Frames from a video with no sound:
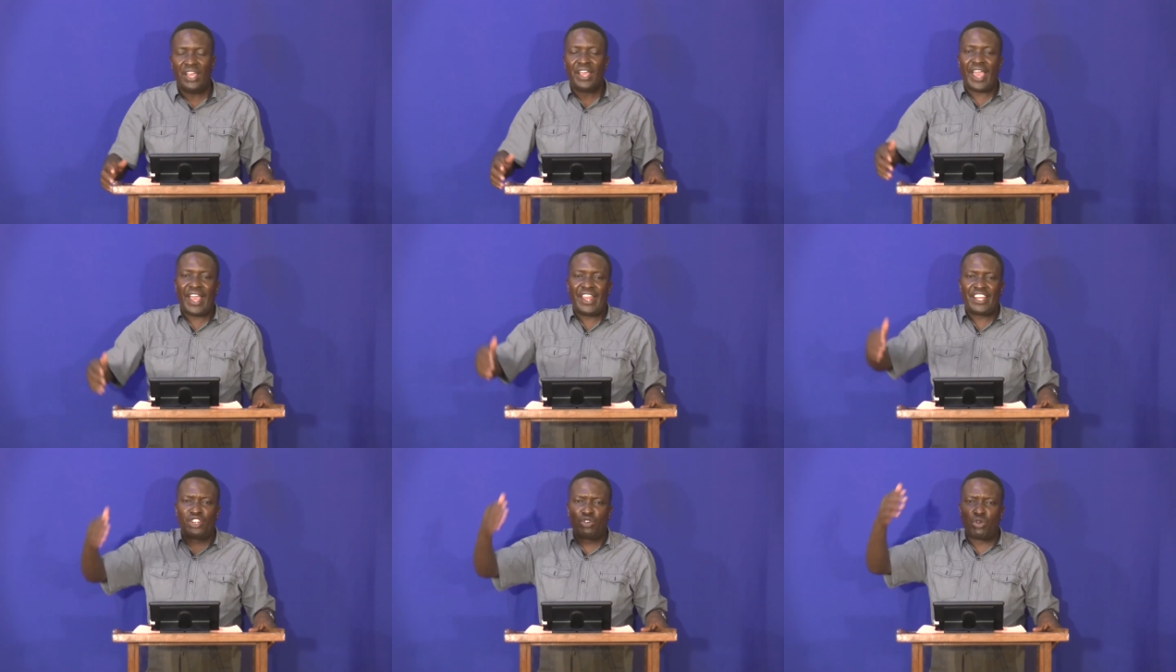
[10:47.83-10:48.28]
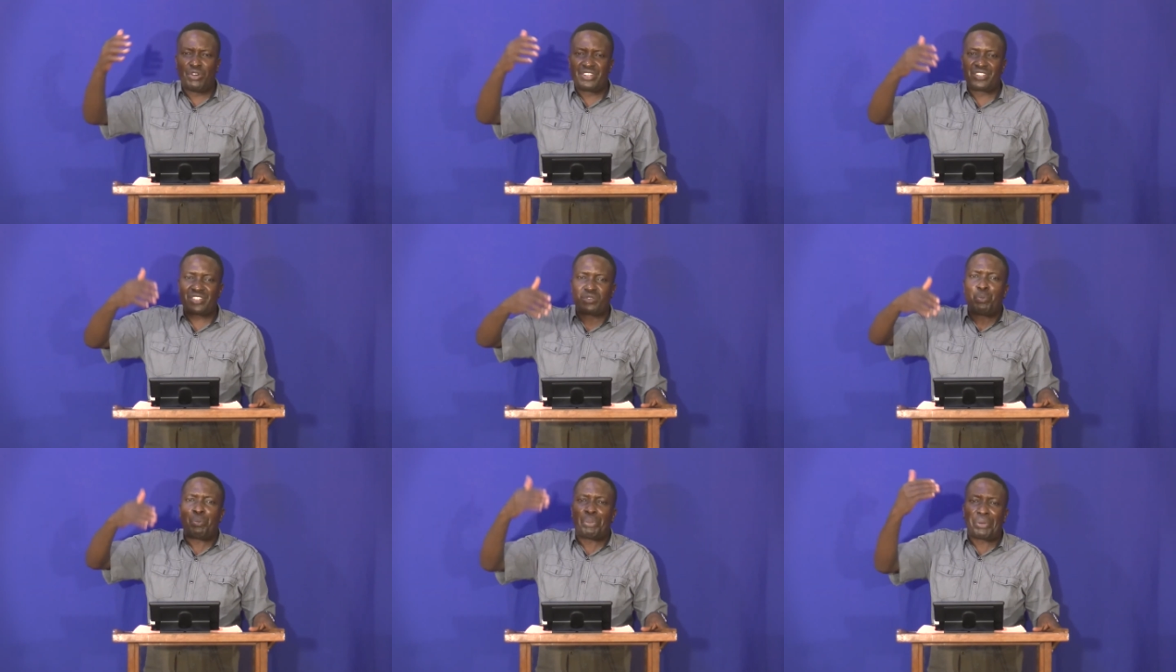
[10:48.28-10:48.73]
and he
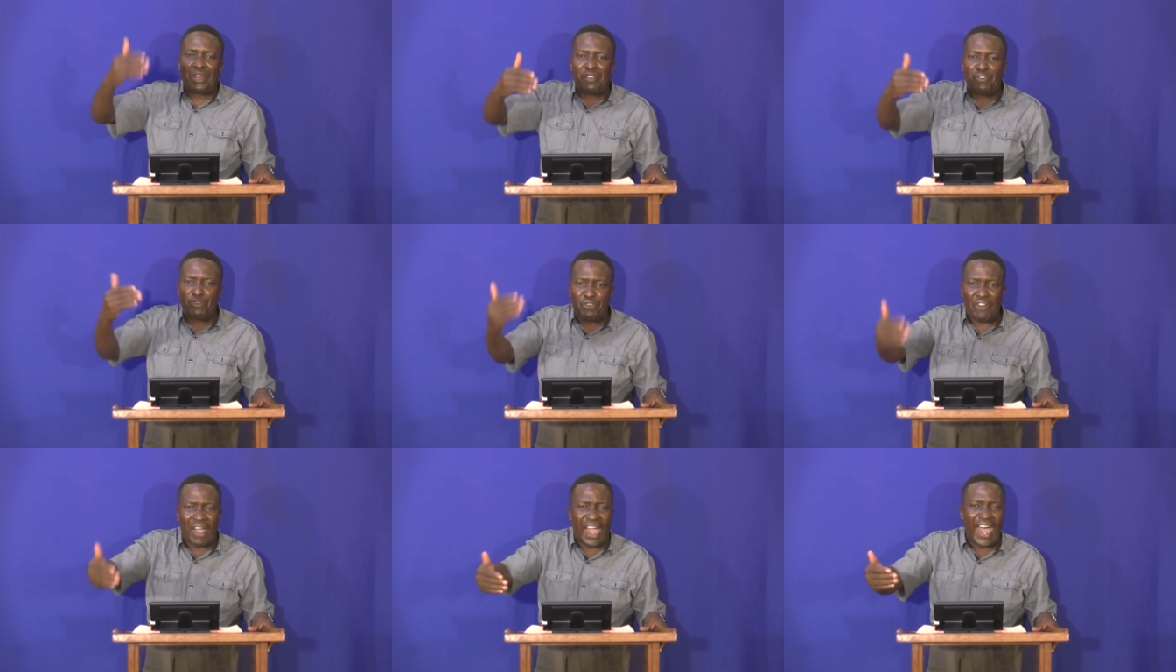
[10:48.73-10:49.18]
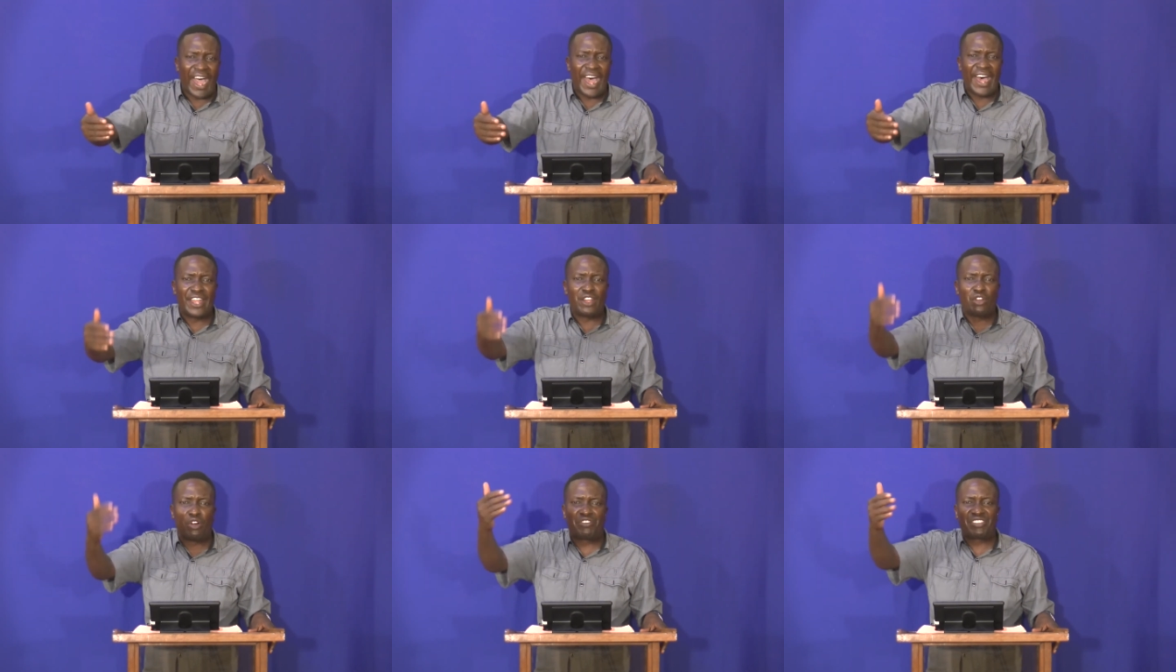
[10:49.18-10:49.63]
was
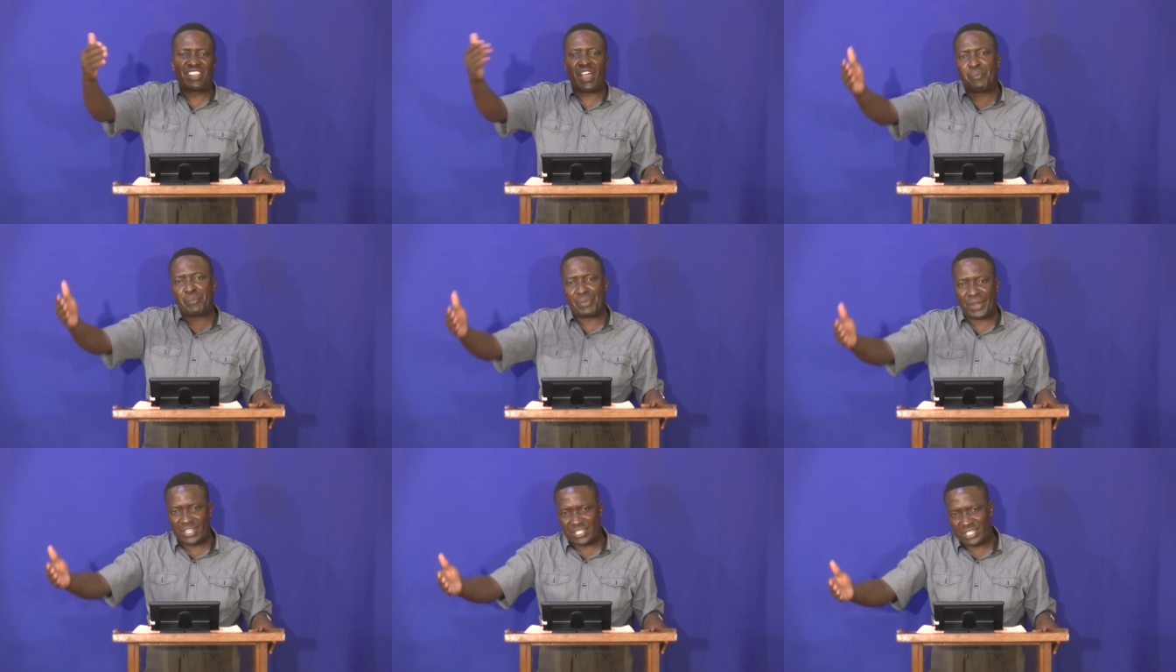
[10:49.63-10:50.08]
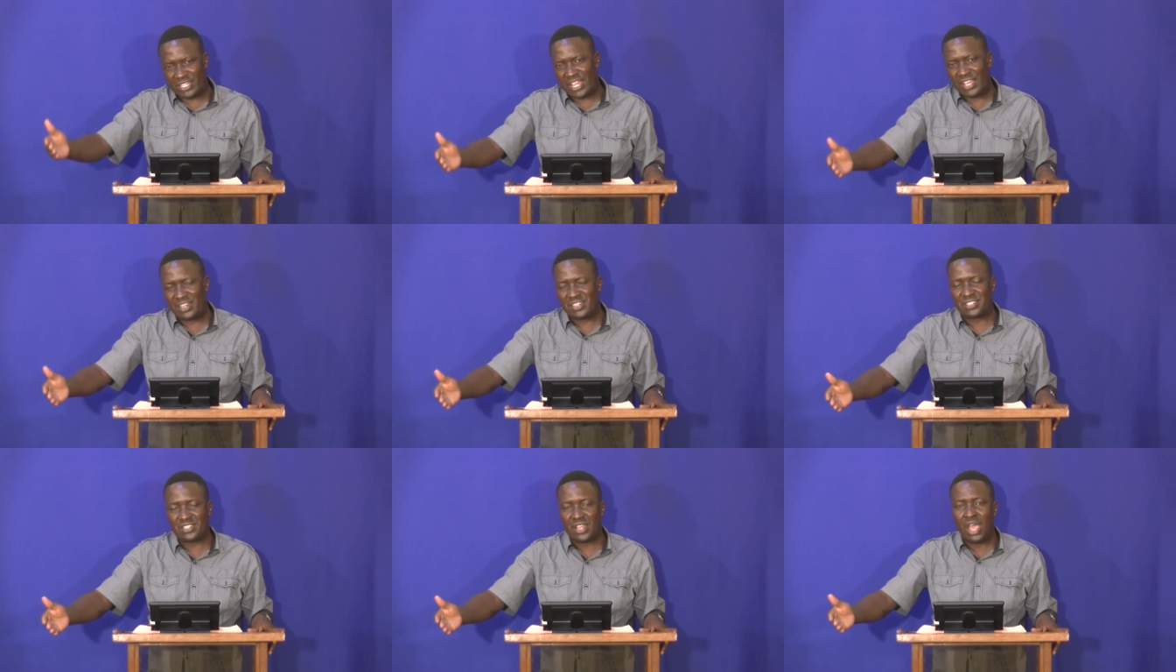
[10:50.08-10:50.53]
preferred of the
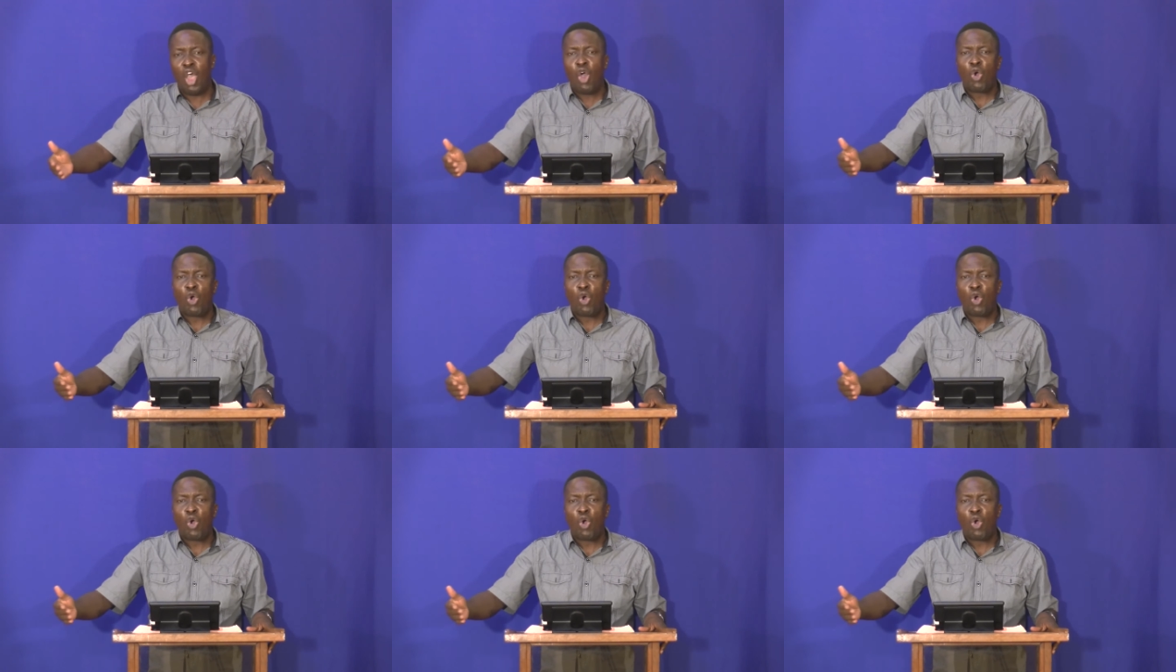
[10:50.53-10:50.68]
president.